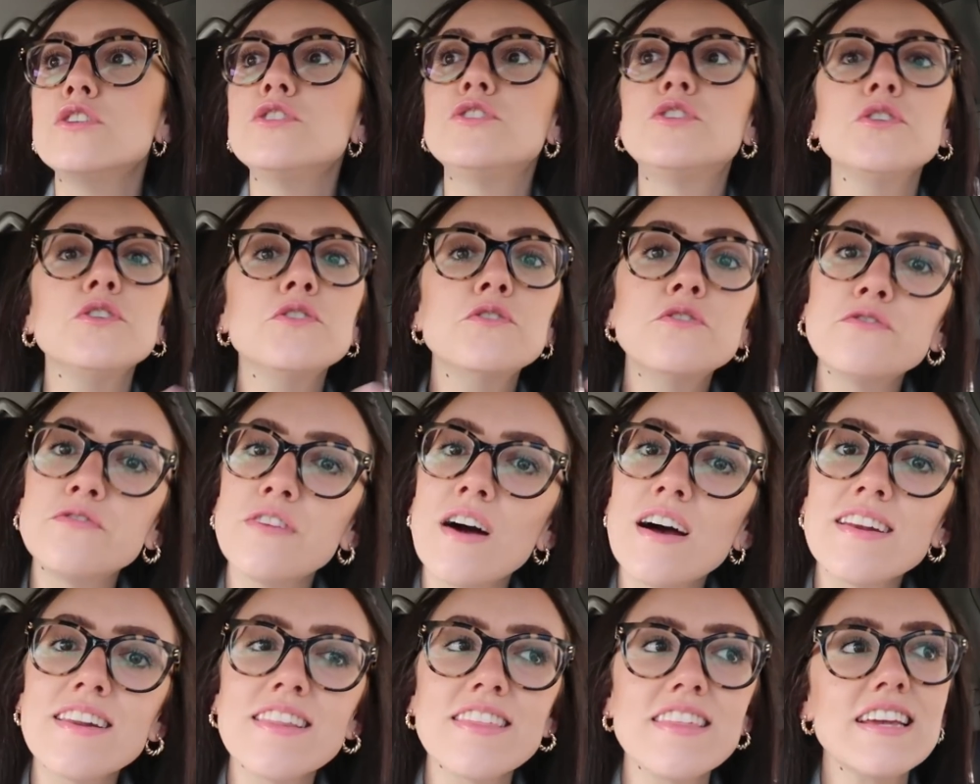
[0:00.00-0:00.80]
do
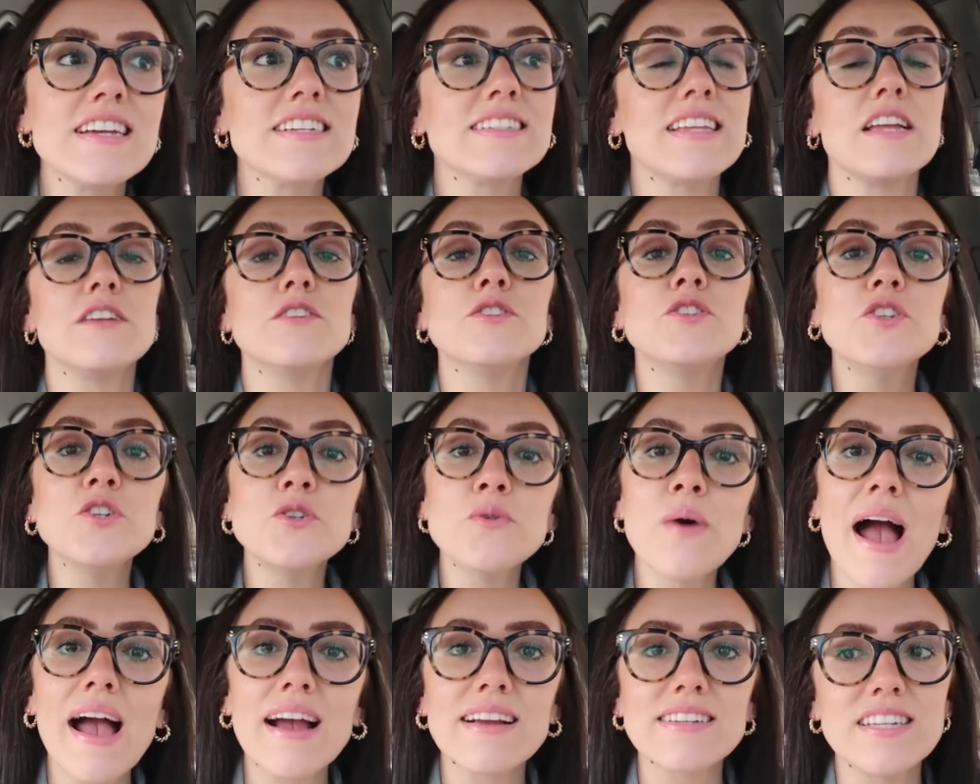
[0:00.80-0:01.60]
fun things and
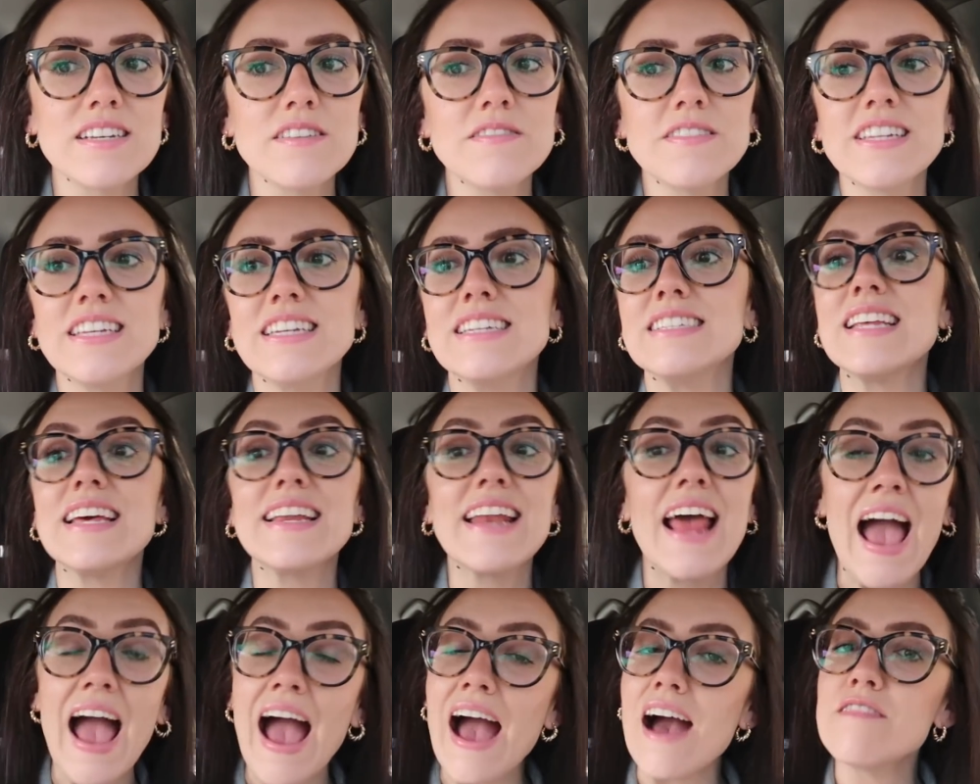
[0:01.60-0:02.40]
do activities
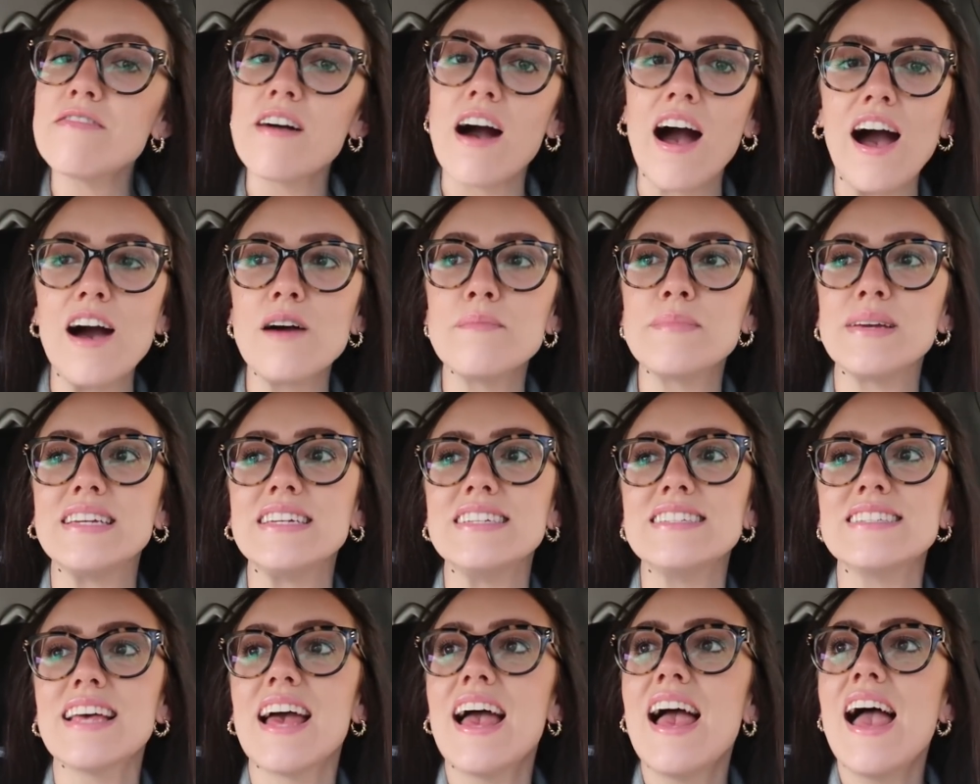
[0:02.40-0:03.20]
and have
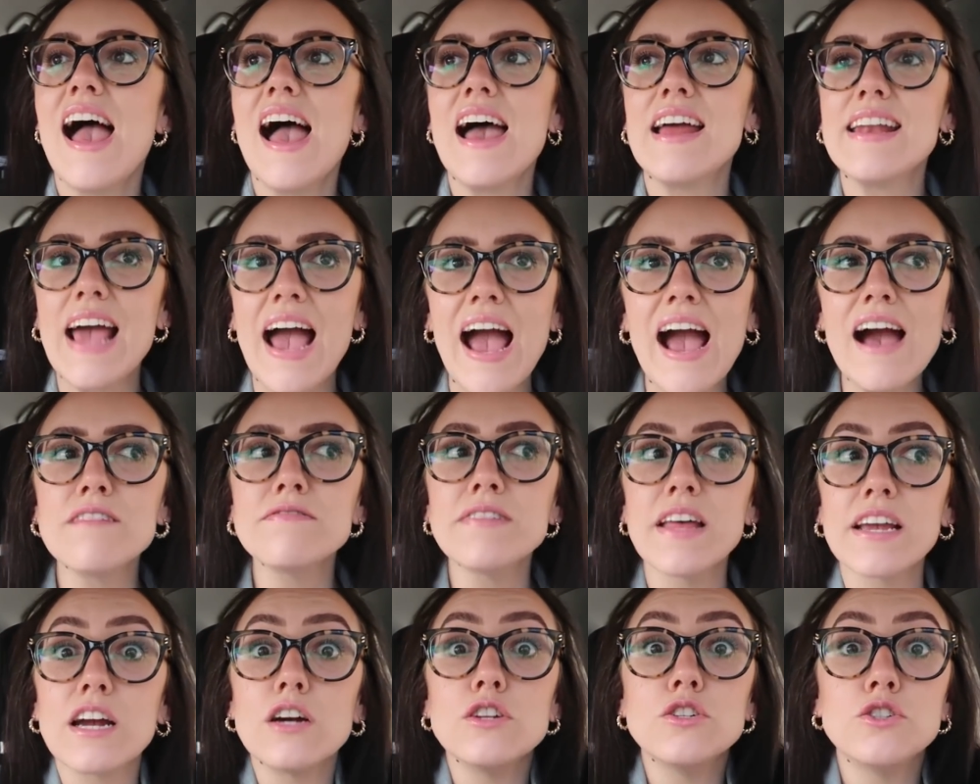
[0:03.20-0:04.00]
hobbies and
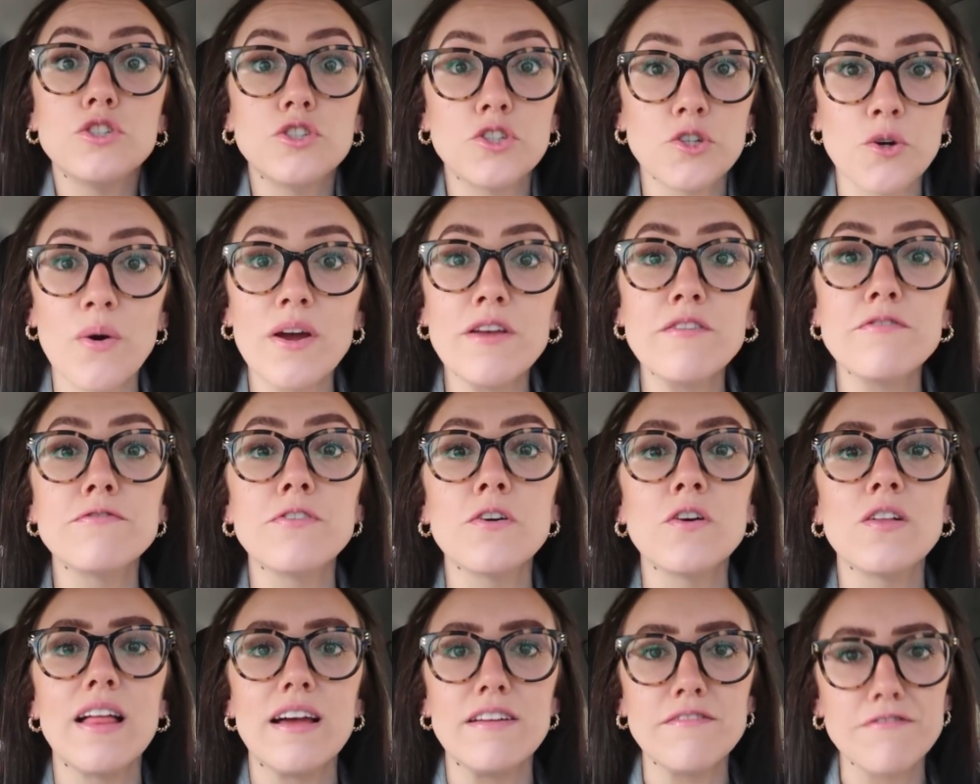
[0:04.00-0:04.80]
have like a
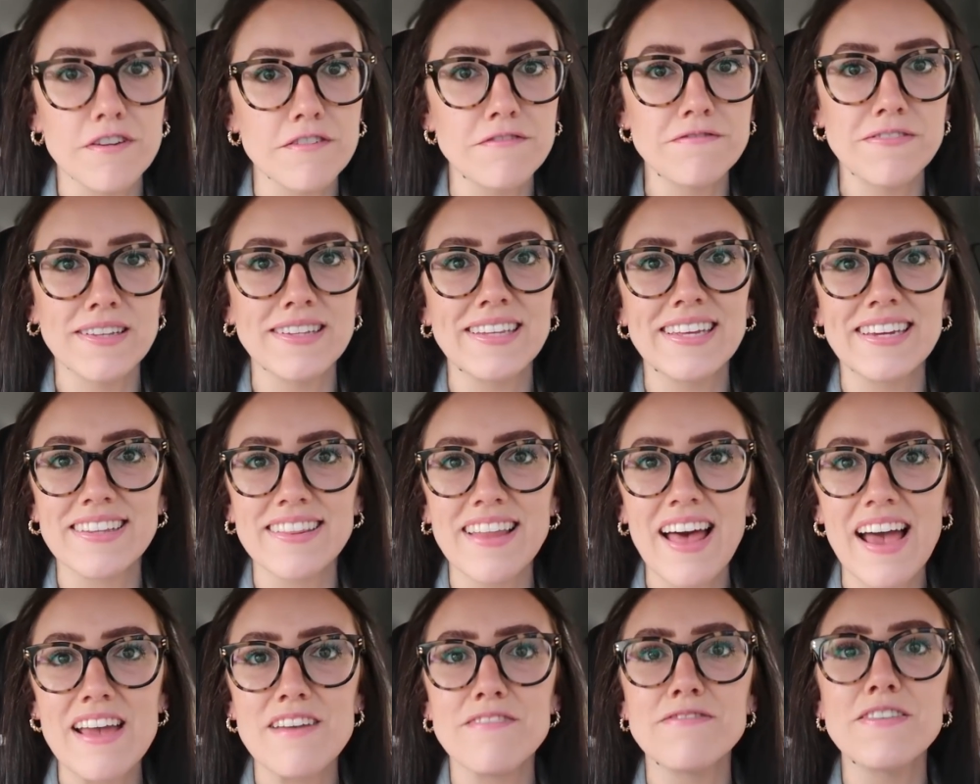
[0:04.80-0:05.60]
joyful and fulfilling
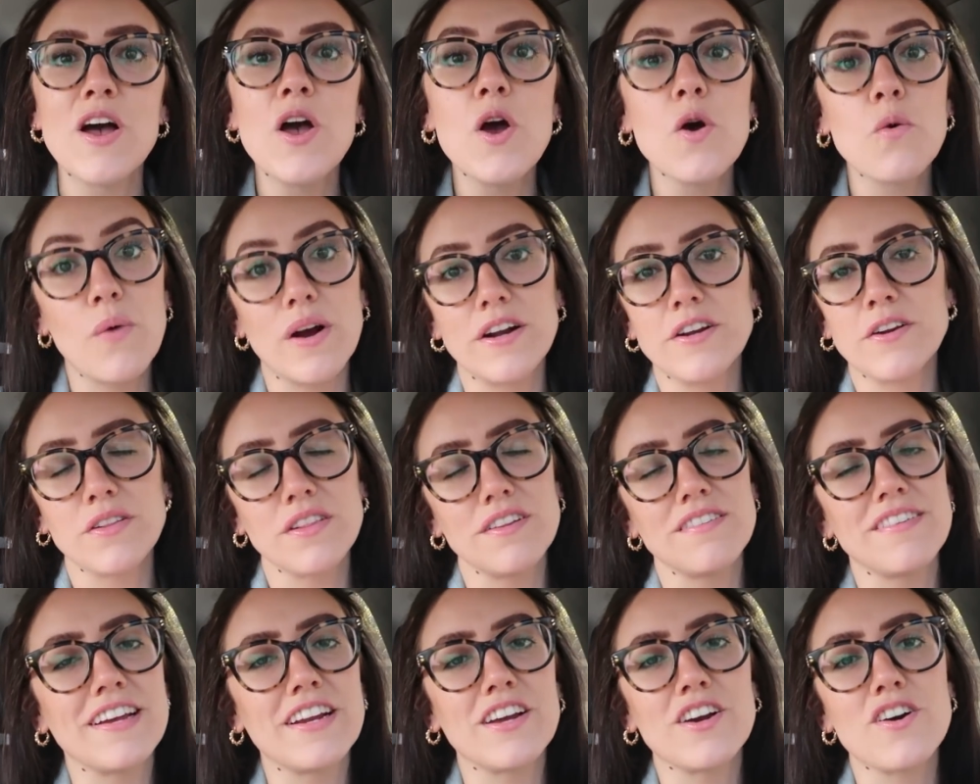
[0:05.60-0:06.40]
life when you're
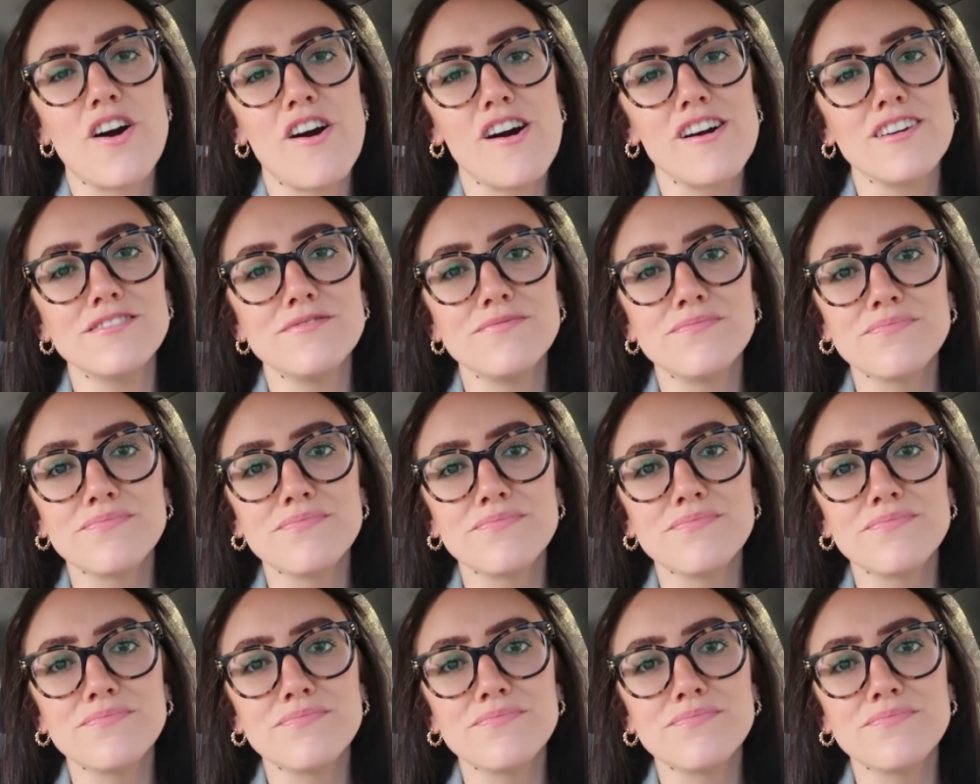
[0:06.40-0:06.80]
living in a car.